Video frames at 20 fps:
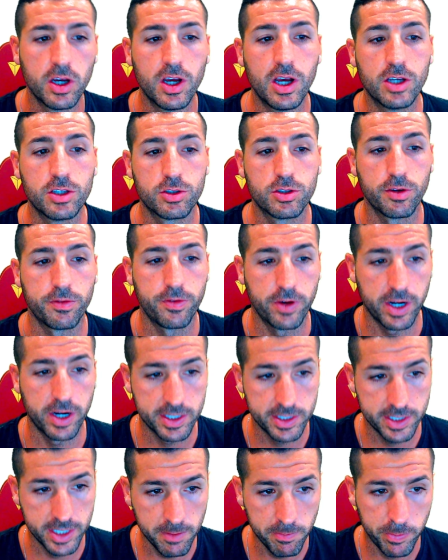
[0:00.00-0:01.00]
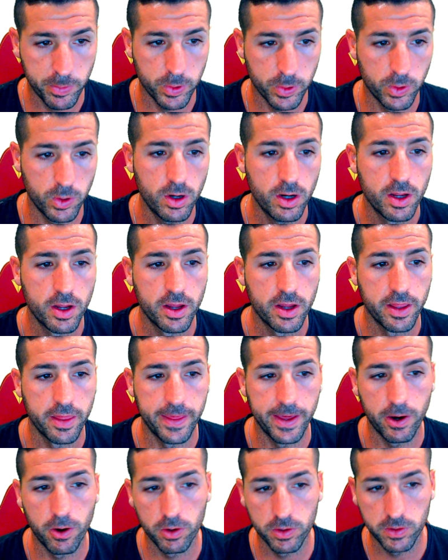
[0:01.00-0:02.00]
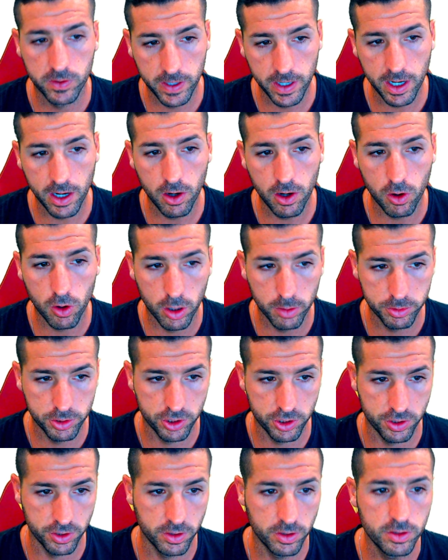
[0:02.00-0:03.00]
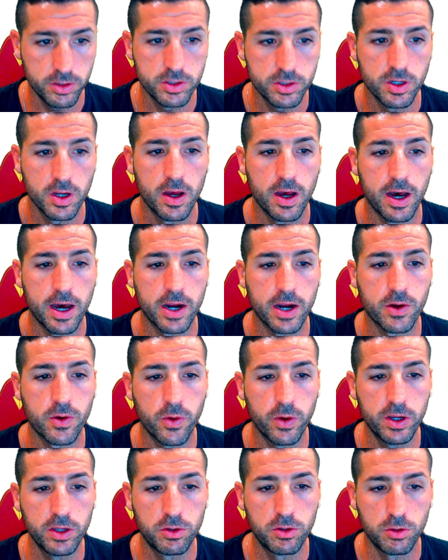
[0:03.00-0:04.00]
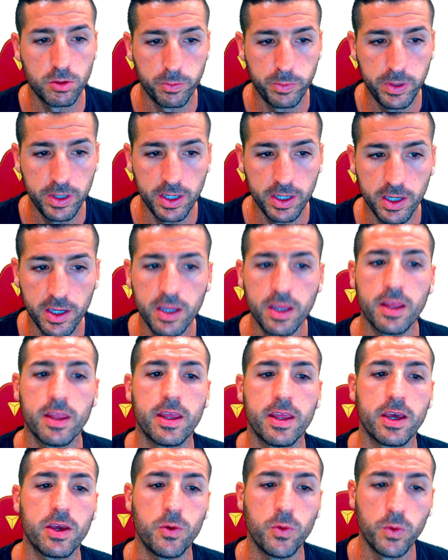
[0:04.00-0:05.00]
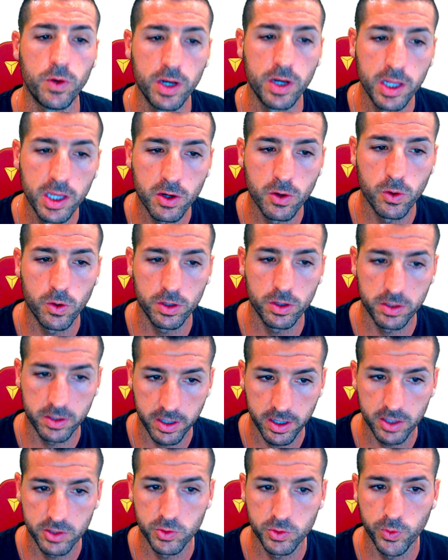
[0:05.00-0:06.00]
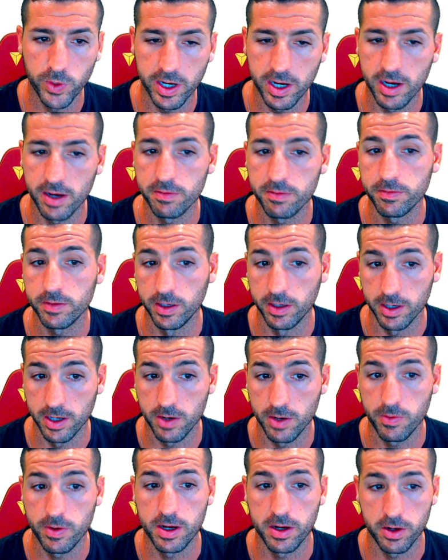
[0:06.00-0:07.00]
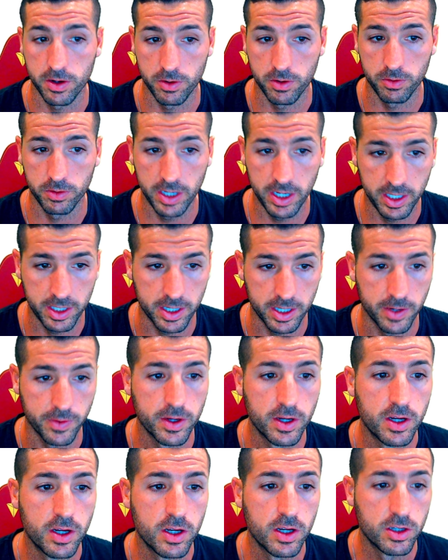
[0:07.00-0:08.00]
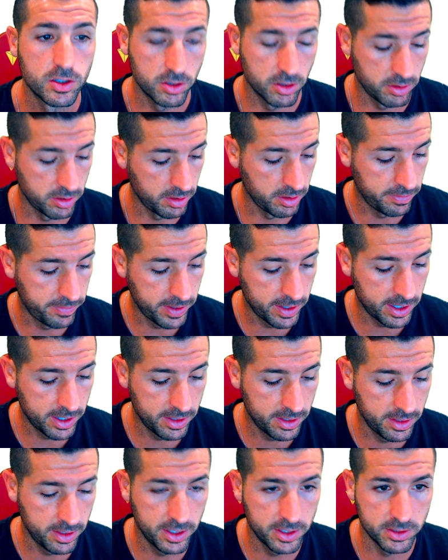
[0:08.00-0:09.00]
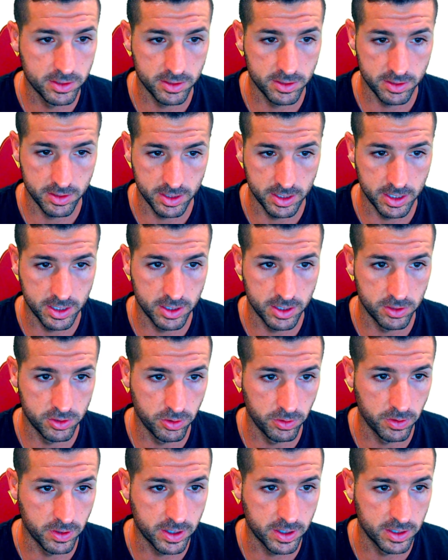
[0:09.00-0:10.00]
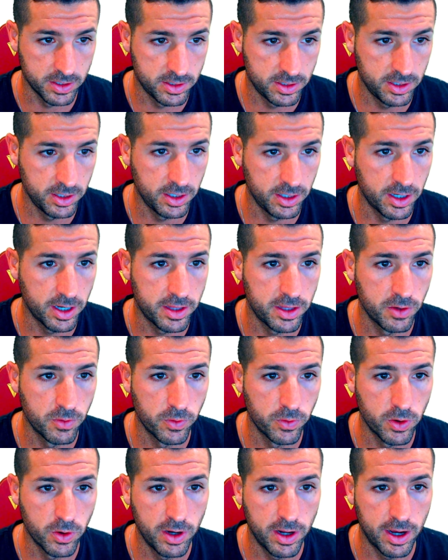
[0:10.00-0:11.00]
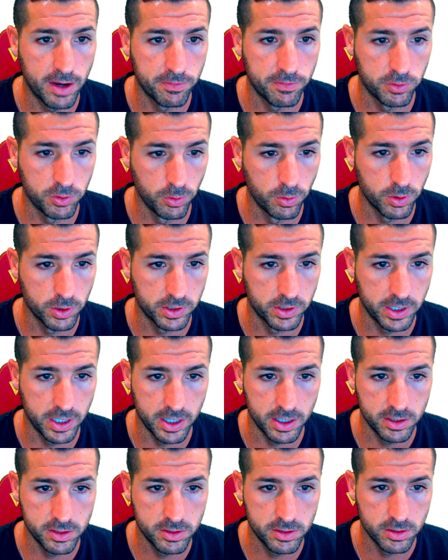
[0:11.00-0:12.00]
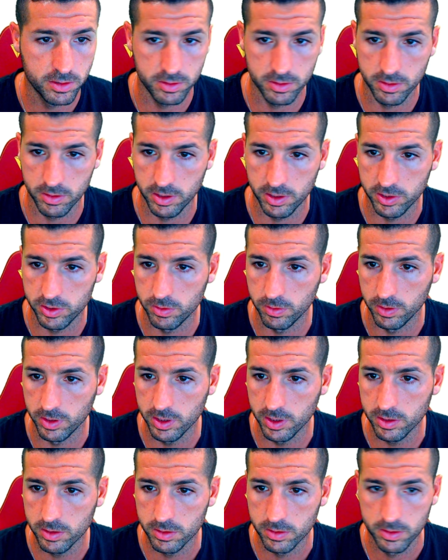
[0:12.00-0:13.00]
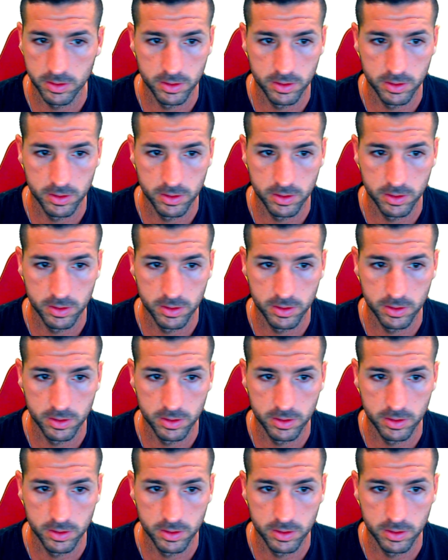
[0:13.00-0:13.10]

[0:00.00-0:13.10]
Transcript: So for example, the hotel options are going to be the unique hotels we have in our raw data. So if I run this, so you can see, I think we only have 2 hotels. So let's do this